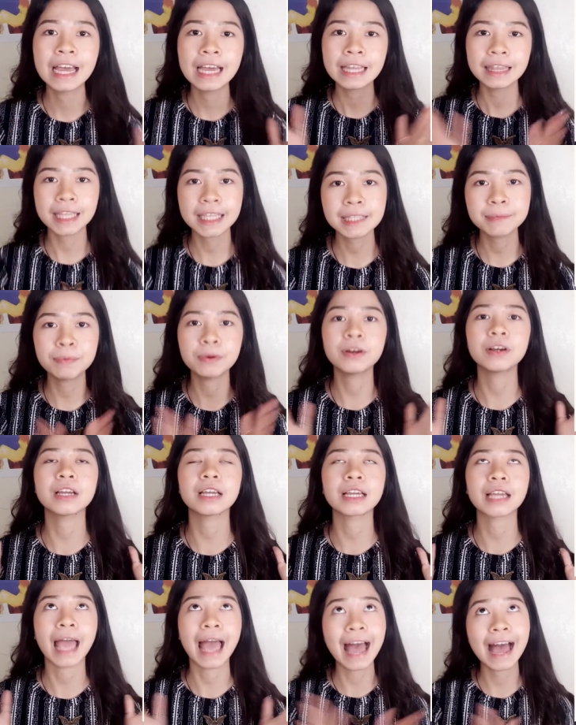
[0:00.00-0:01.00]
This book
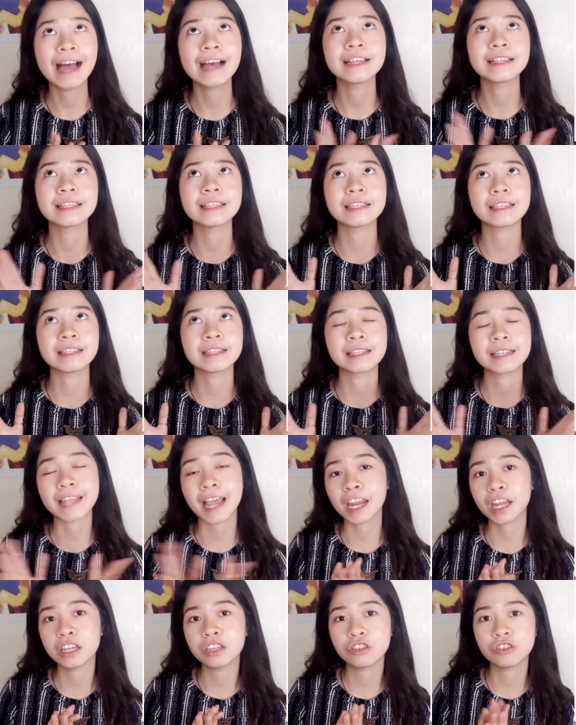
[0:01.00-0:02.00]
has the
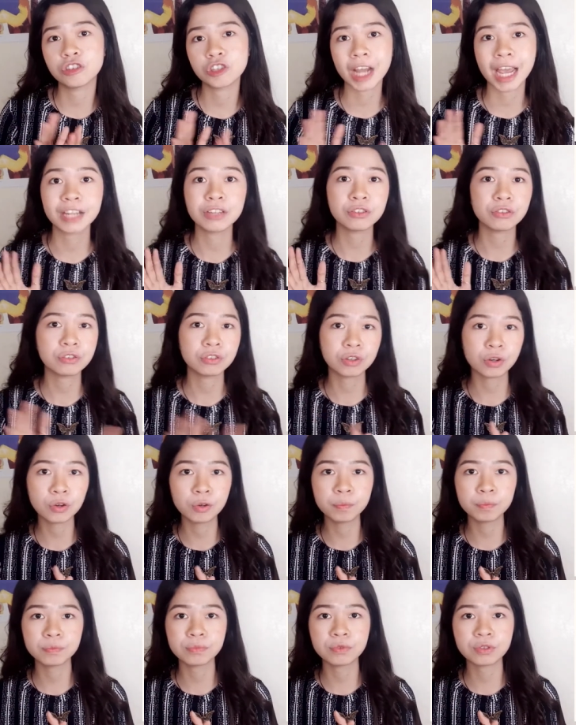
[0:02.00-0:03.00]
second chance
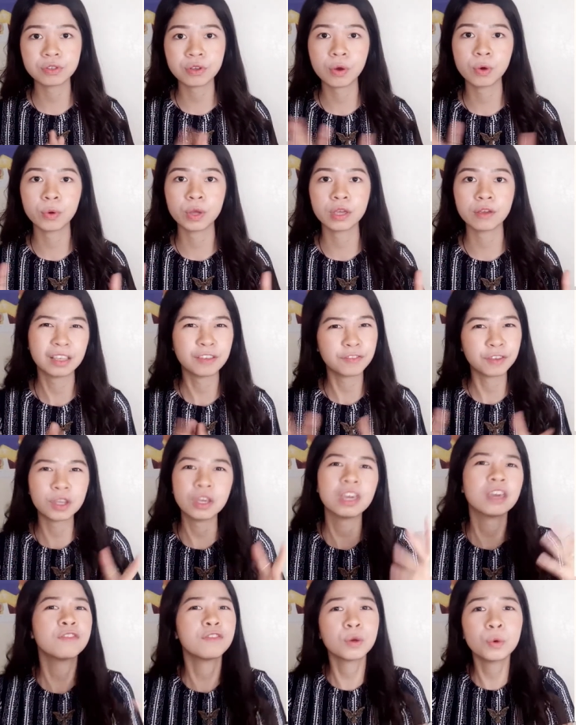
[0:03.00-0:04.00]
trope. So if you,
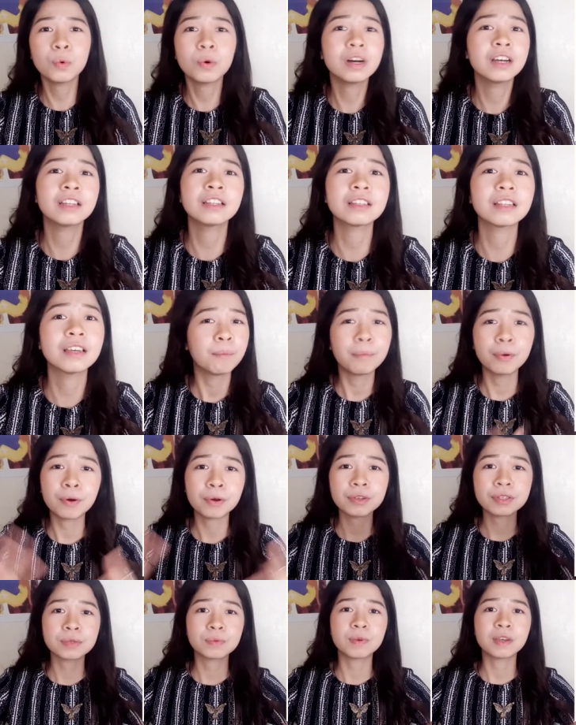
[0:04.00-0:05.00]
if you want
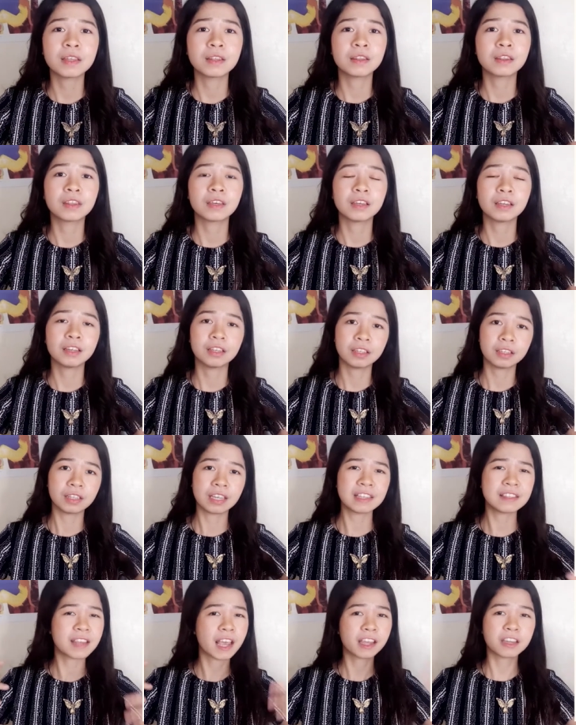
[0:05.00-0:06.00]
books with
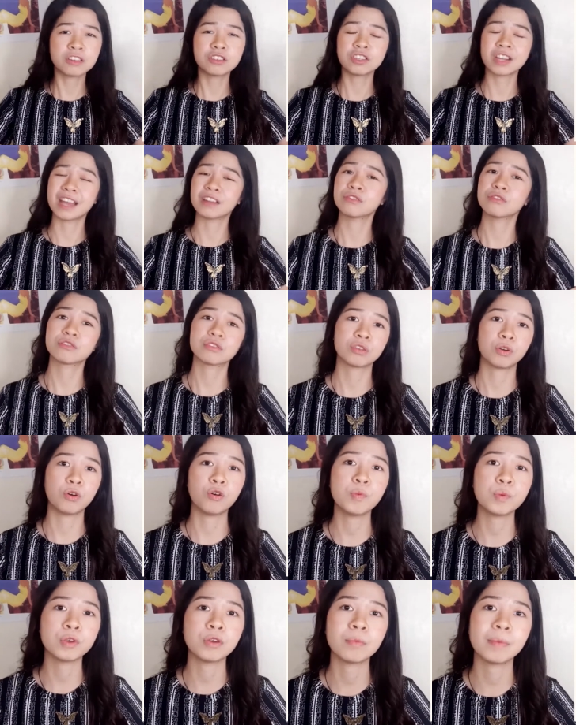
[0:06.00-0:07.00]
a second chance
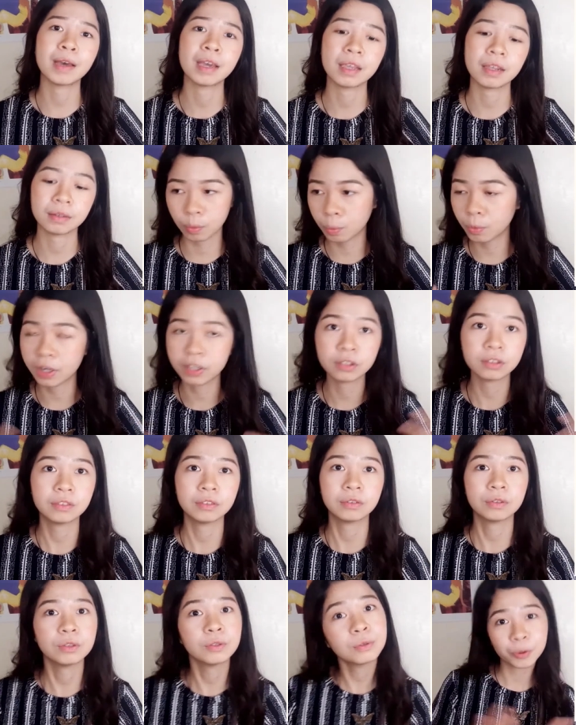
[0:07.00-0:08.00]
trope, you might want
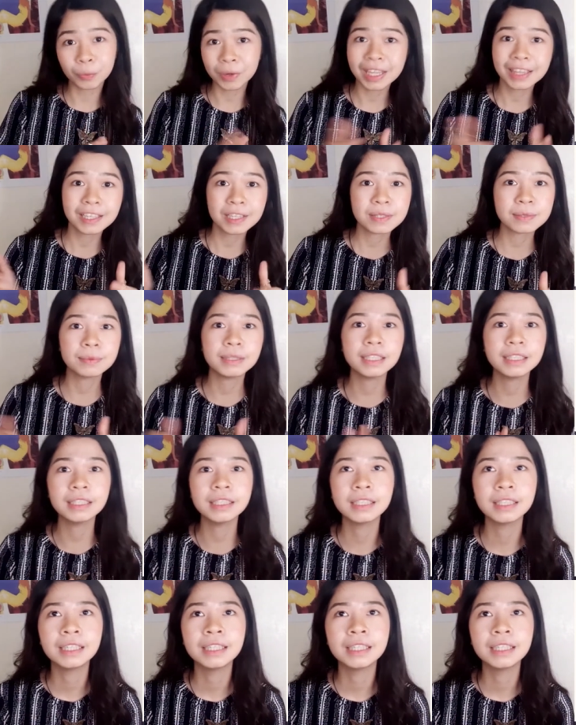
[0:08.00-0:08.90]
to read this one.